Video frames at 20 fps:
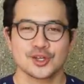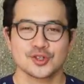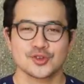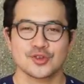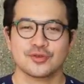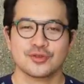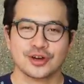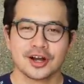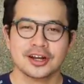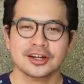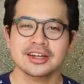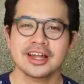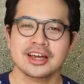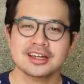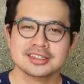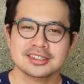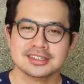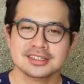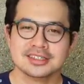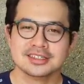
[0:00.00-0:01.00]
So, for our
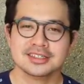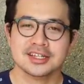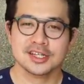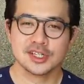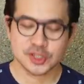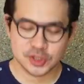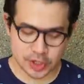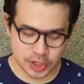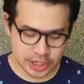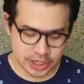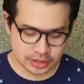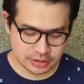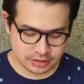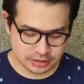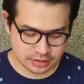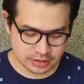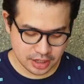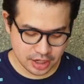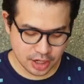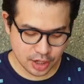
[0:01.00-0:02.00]
next dessert,
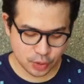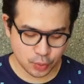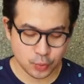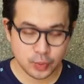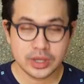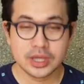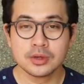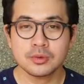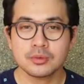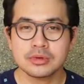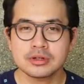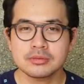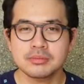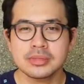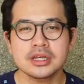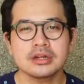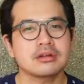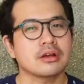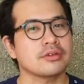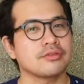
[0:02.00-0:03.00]
we will
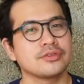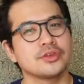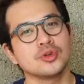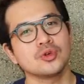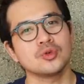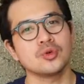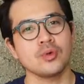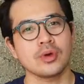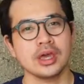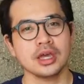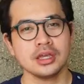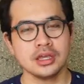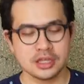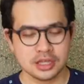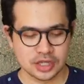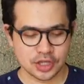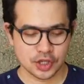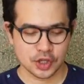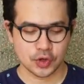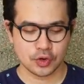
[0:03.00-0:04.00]
be reviewing
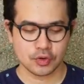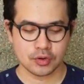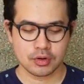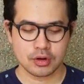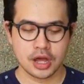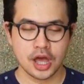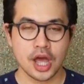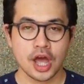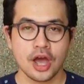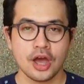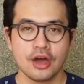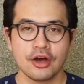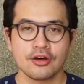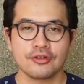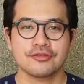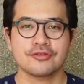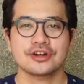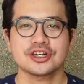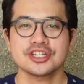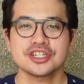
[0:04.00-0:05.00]
yung
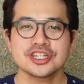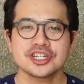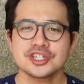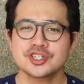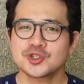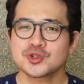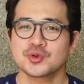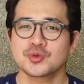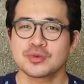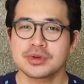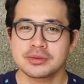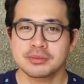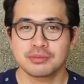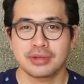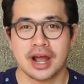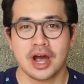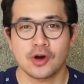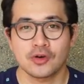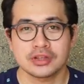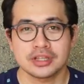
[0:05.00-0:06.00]
Fudgy Chewy
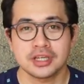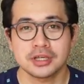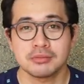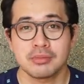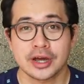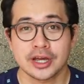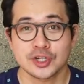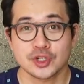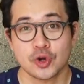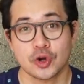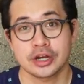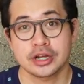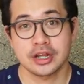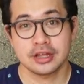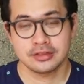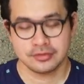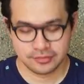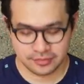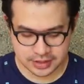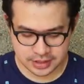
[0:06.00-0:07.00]
Brownie by
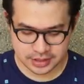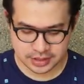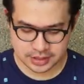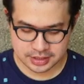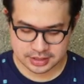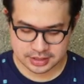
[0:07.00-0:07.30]
Jordan V.